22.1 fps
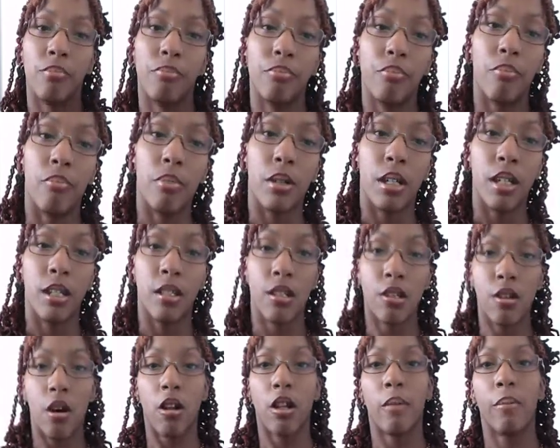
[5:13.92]
Because it's
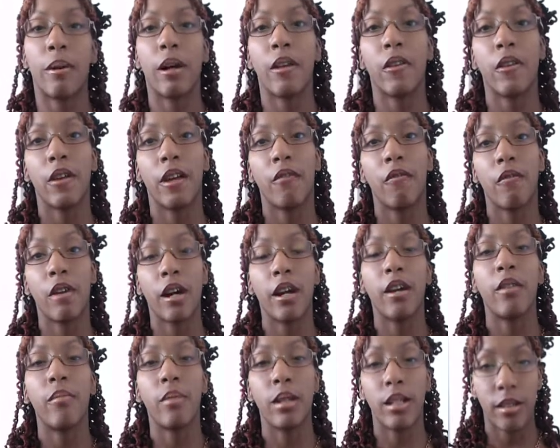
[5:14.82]
all about the
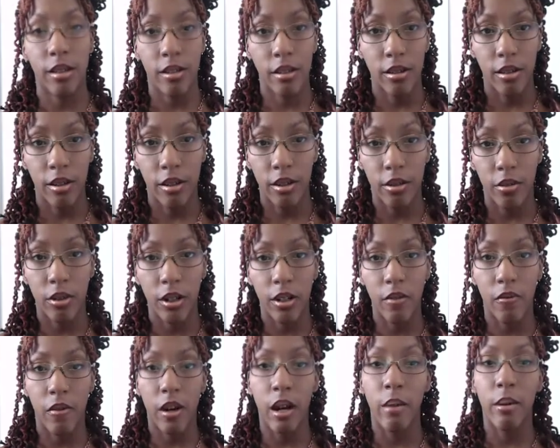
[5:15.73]
environment, you know, the
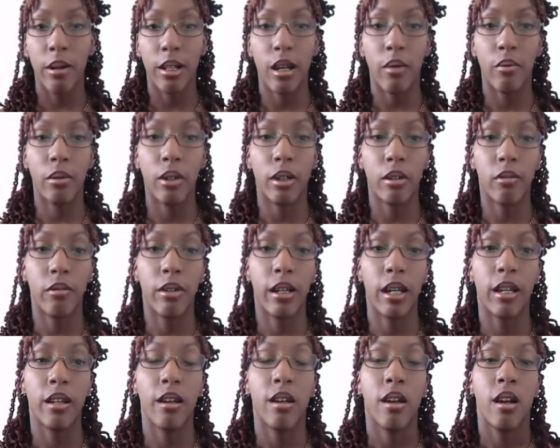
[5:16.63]
environment that we
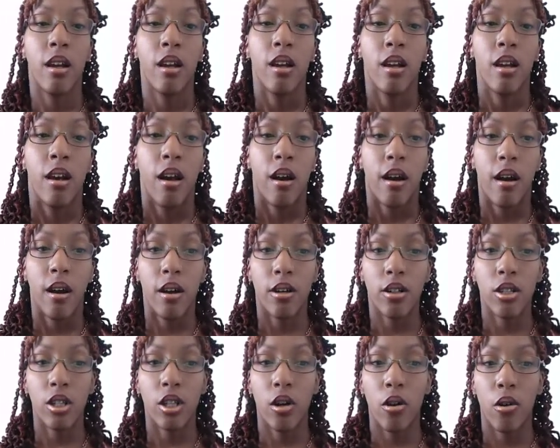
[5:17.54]
create.
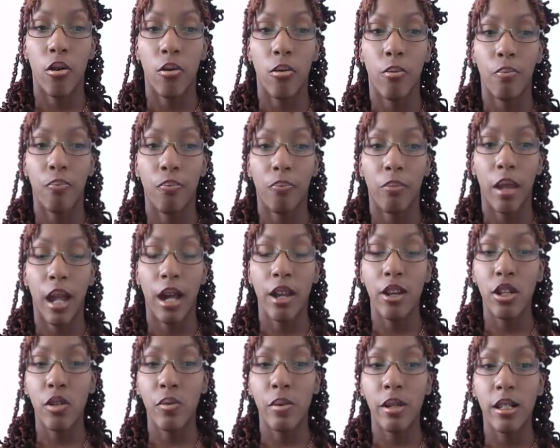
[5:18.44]
So I
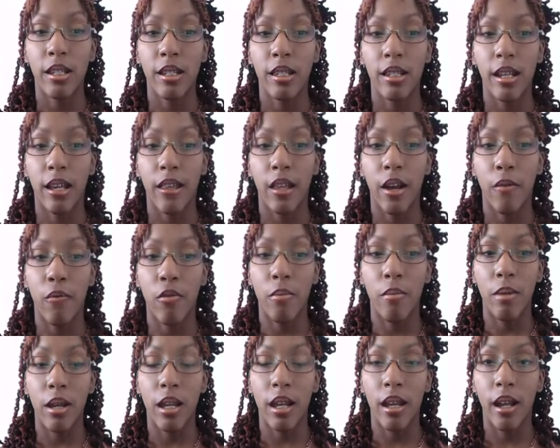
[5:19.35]
just wanted to say that for
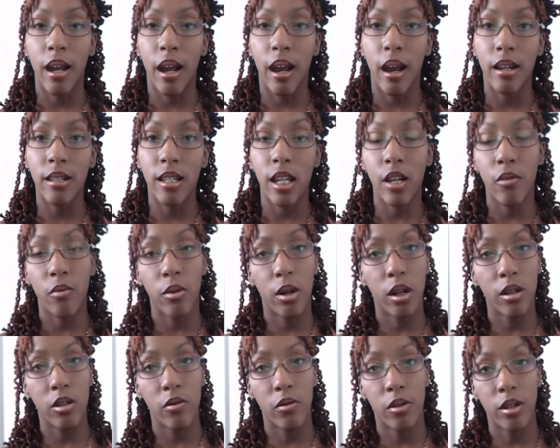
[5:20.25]
me, I take what
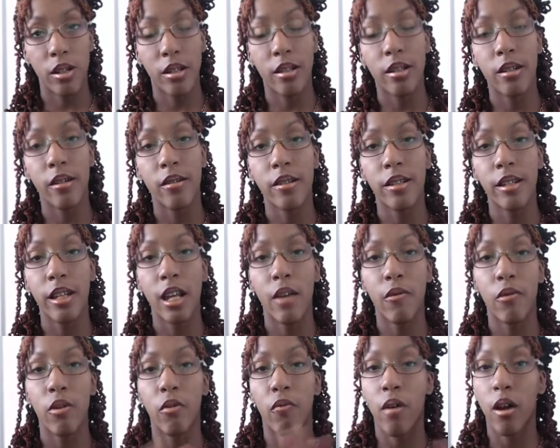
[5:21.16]
I do very seriously.
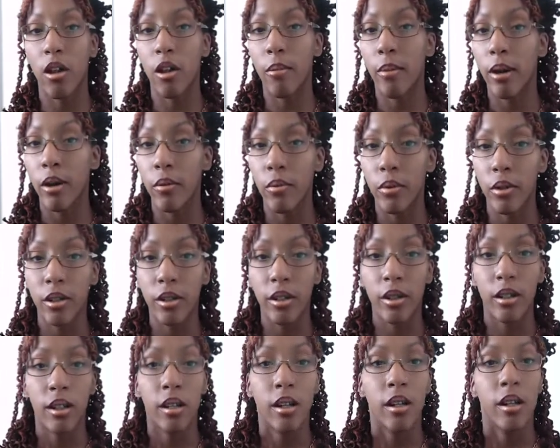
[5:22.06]
If you follow my
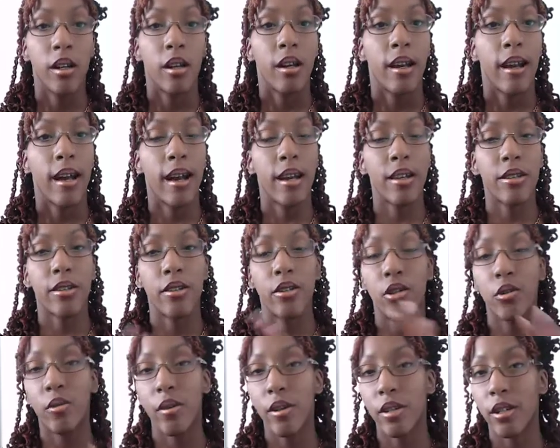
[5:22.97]
work as a
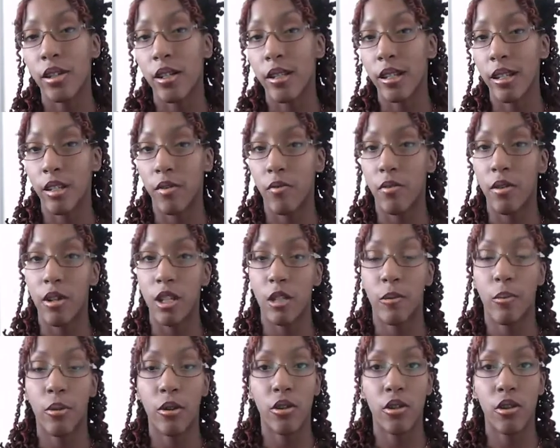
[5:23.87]
nutritionist, as a fitness
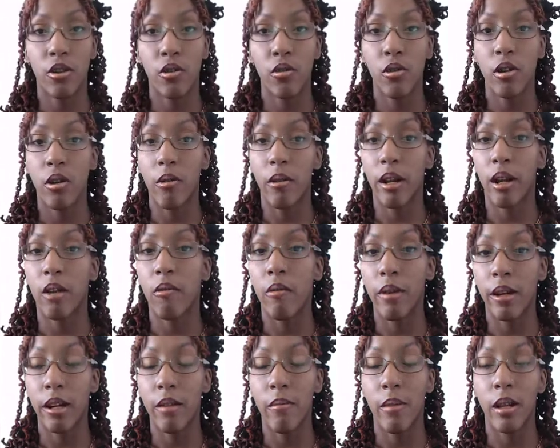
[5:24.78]
person, you know I don't
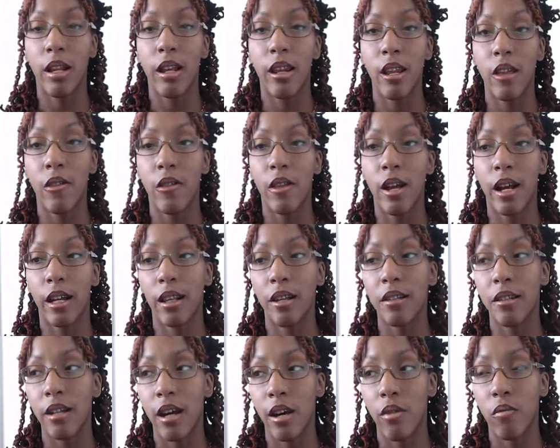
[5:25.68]
recommend anything
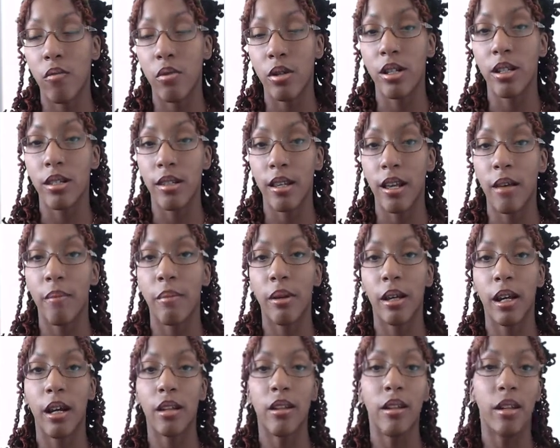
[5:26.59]
unless I really stand
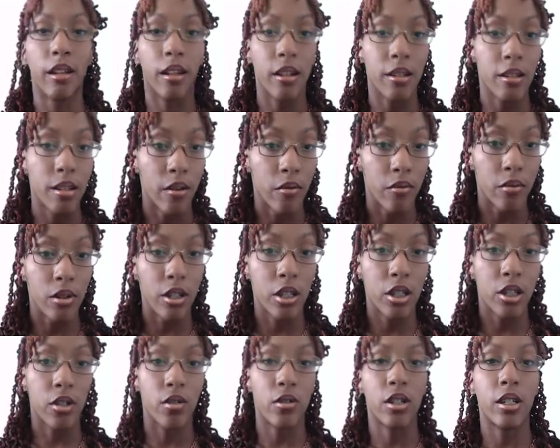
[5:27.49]
behind it, unless I've
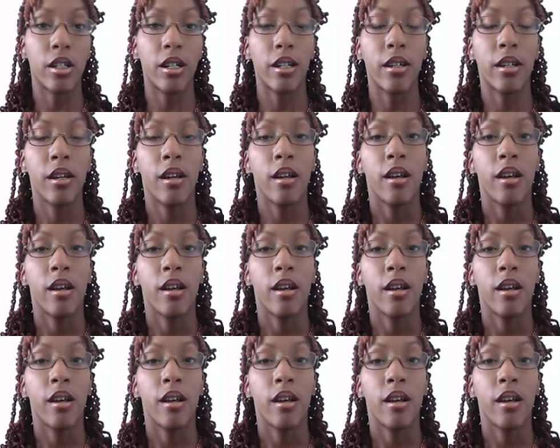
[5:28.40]
researched it.